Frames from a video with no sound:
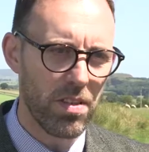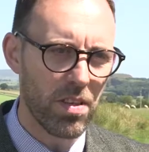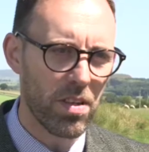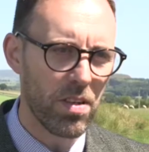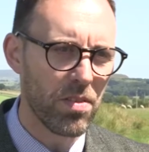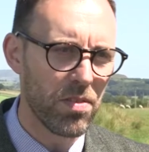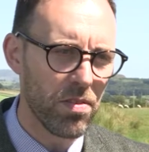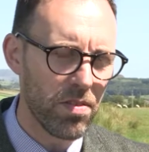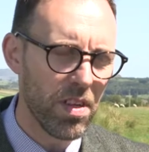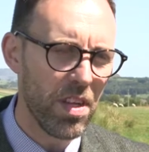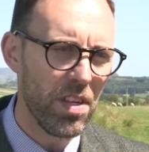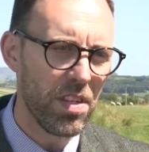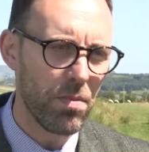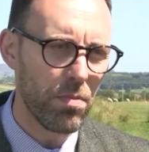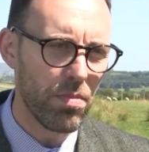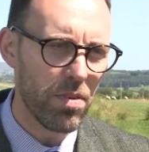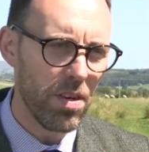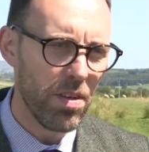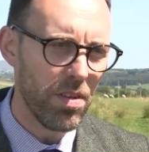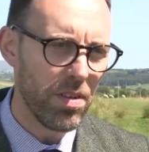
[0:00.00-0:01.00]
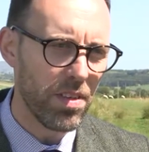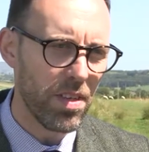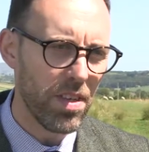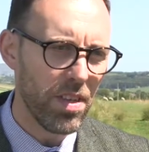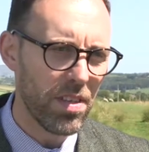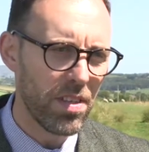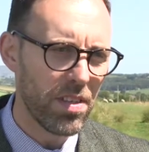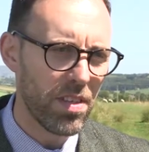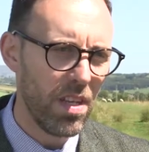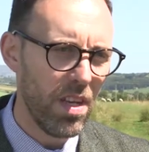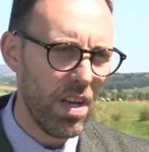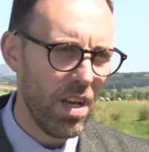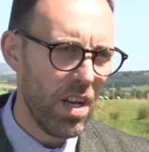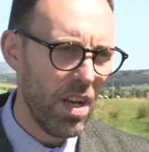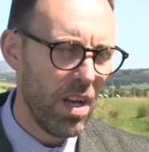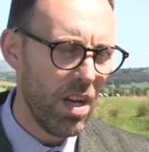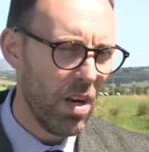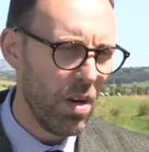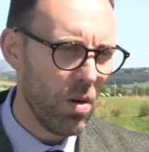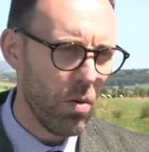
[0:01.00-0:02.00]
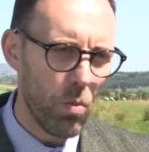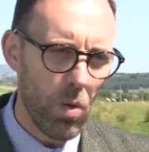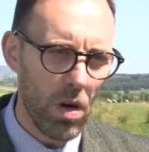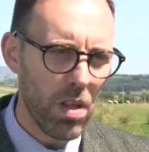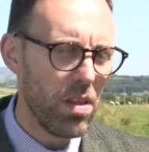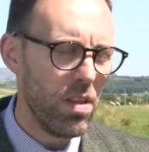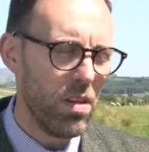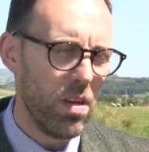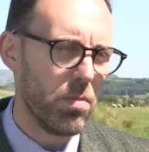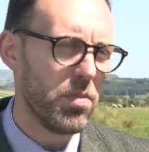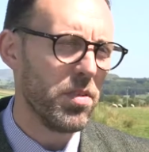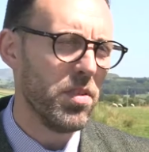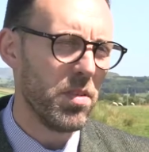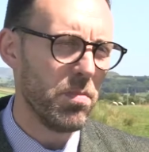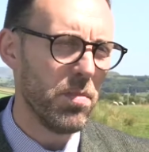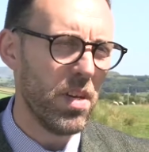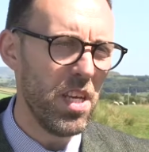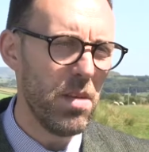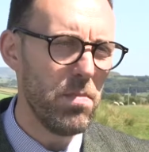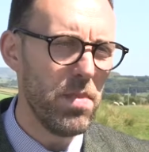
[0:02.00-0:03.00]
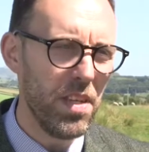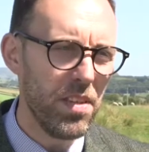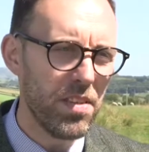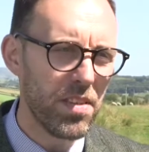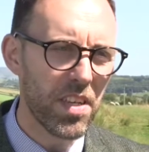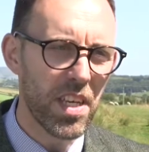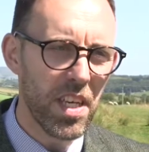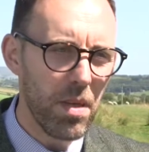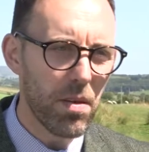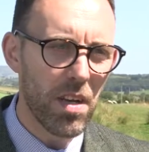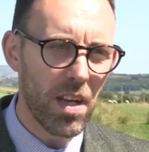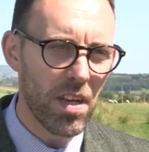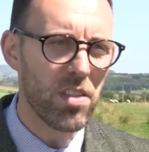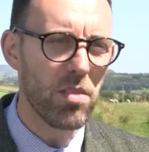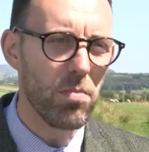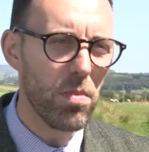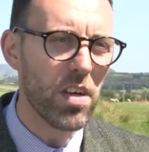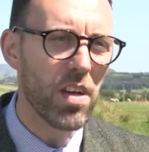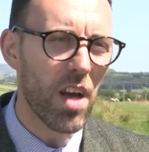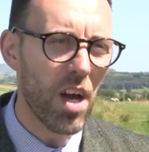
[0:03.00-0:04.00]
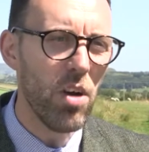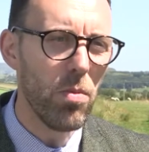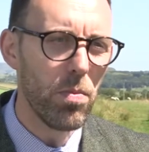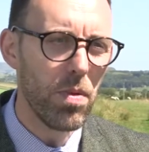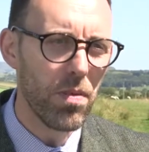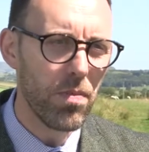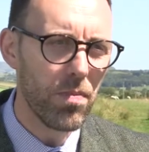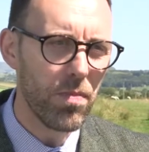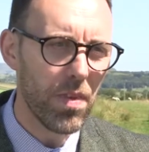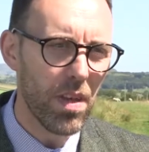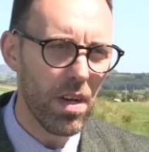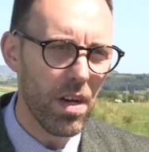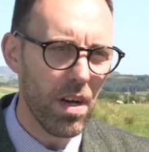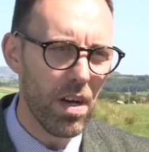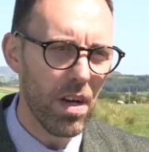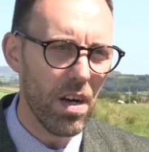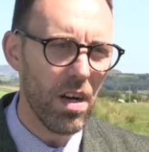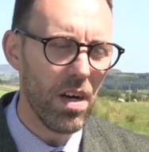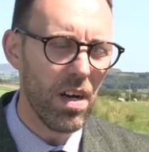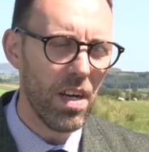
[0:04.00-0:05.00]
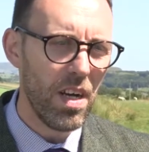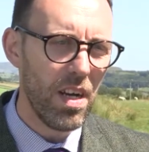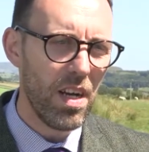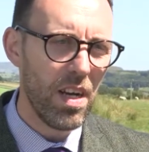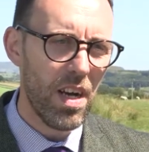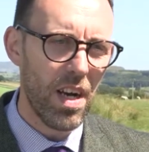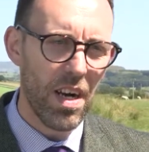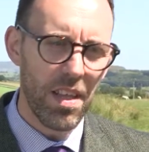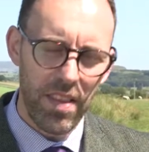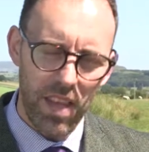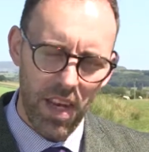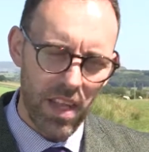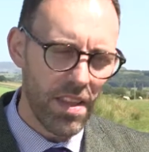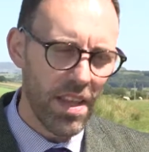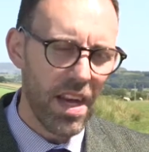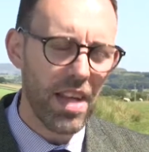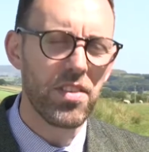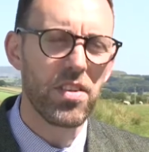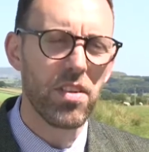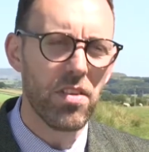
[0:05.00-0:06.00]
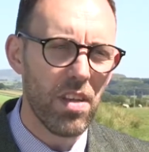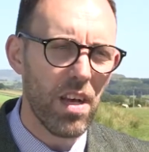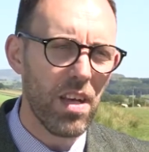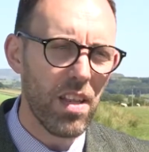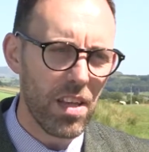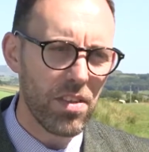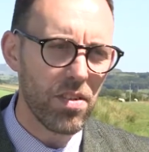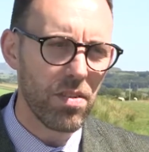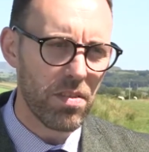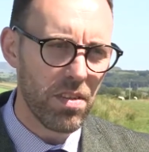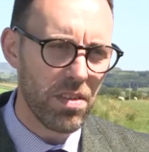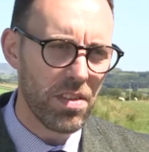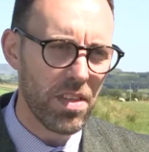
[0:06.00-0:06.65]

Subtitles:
of the consultation process. One of the options may be to keep Castleberg open, and that's on the